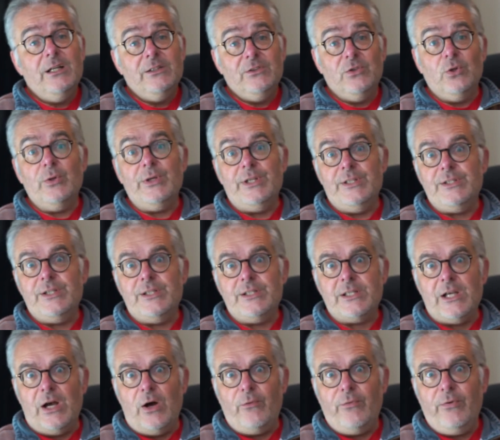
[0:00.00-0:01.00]
talking to
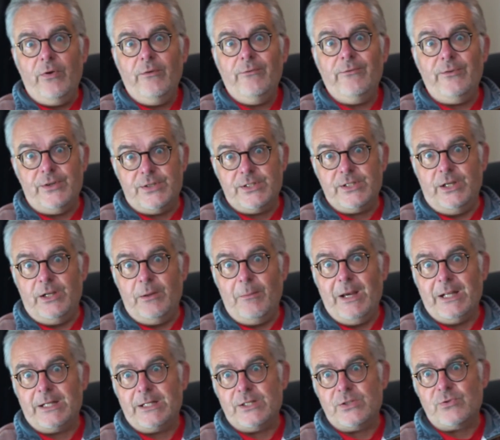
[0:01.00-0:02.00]
yourself, first sign of
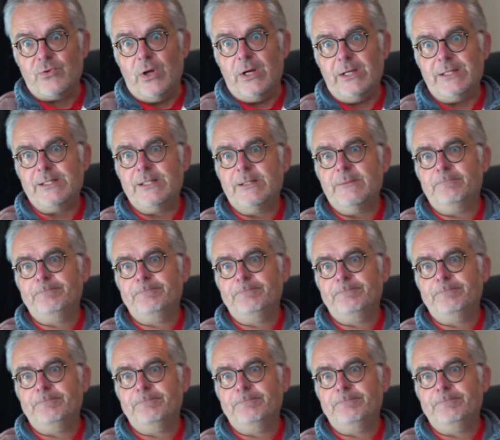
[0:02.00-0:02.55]
madness, right?